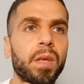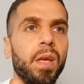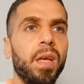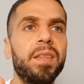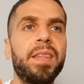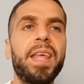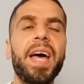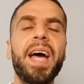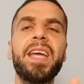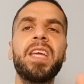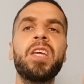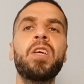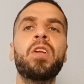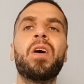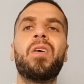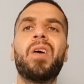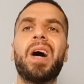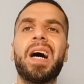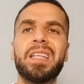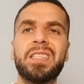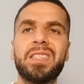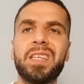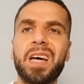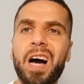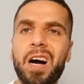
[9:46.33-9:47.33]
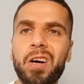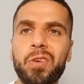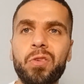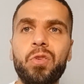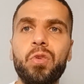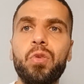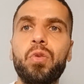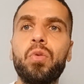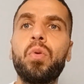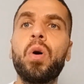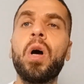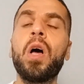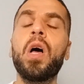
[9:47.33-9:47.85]
that you know I talk
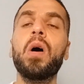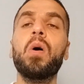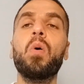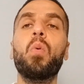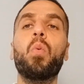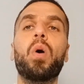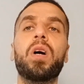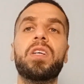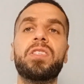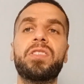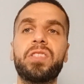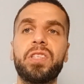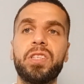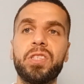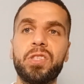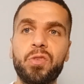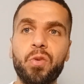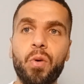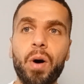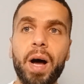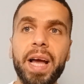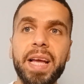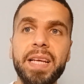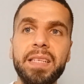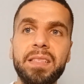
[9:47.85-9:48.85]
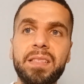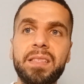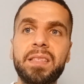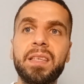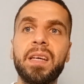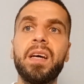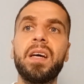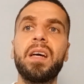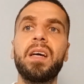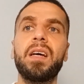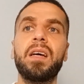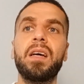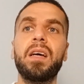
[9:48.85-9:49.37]
to once or twice
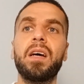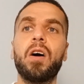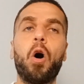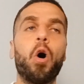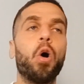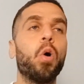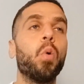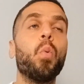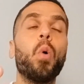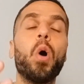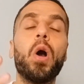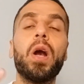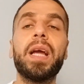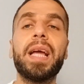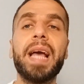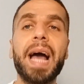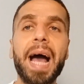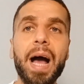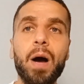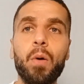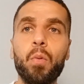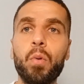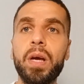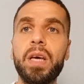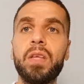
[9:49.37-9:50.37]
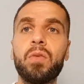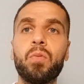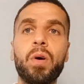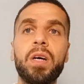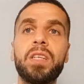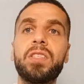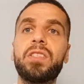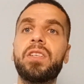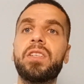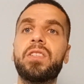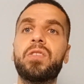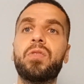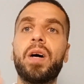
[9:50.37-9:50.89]
or work out with
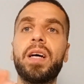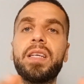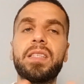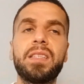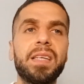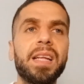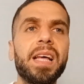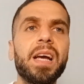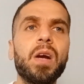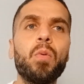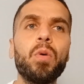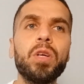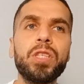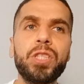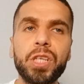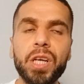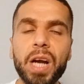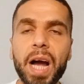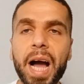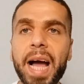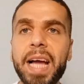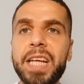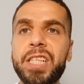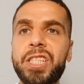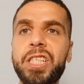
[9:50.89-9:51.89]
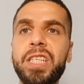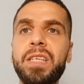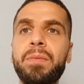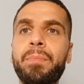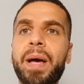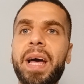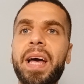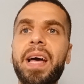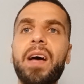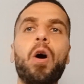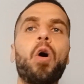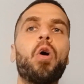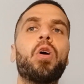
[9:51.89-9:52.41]
once or twice. They're like, "What's your IG,
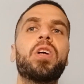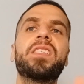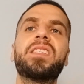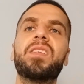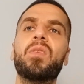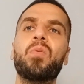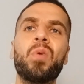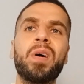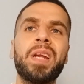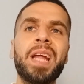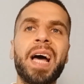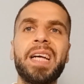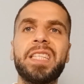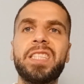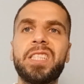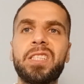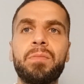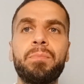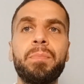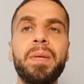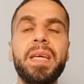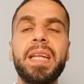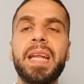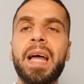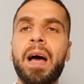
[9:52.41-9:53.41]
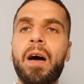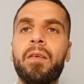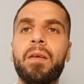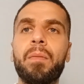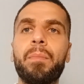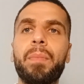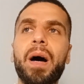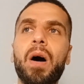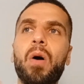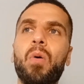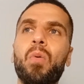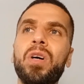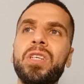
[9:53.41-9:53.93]
man?" Or someone I just meet now and
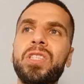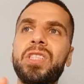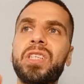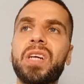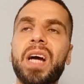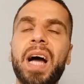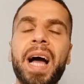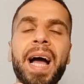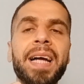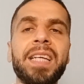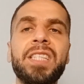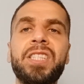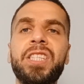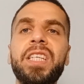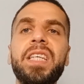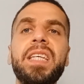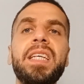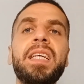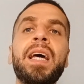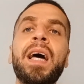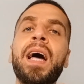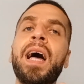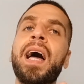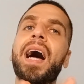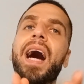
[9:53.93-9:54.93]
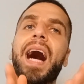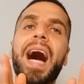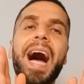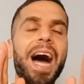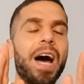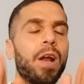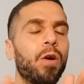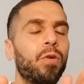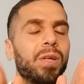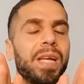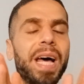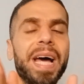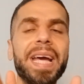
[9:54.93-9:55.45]
about, "What's your IG?" I
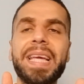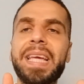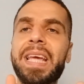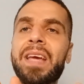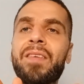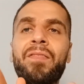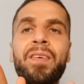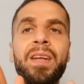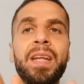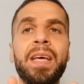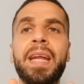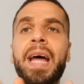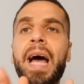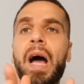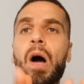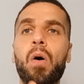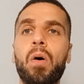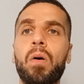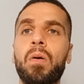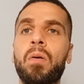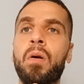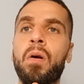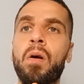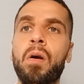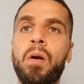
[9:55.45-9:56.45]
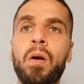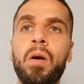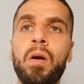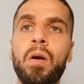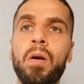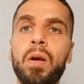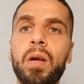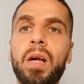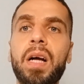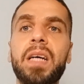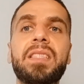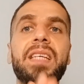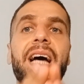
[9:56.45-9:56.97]
don't like giving it out
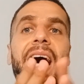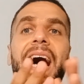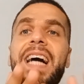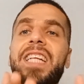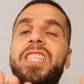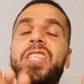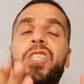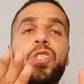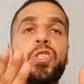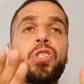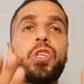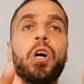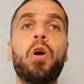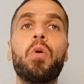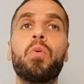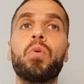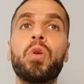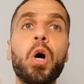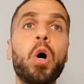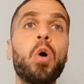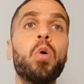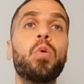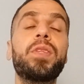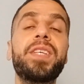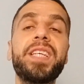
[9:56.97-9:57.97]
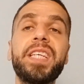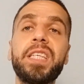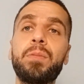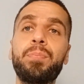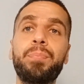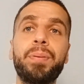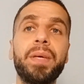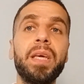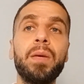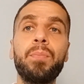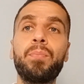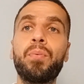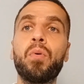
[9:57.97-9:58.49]
because I just don't know these
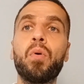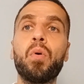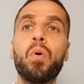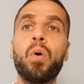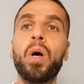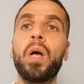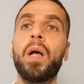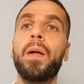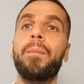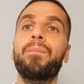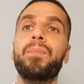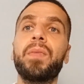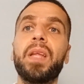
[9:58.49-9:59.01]
people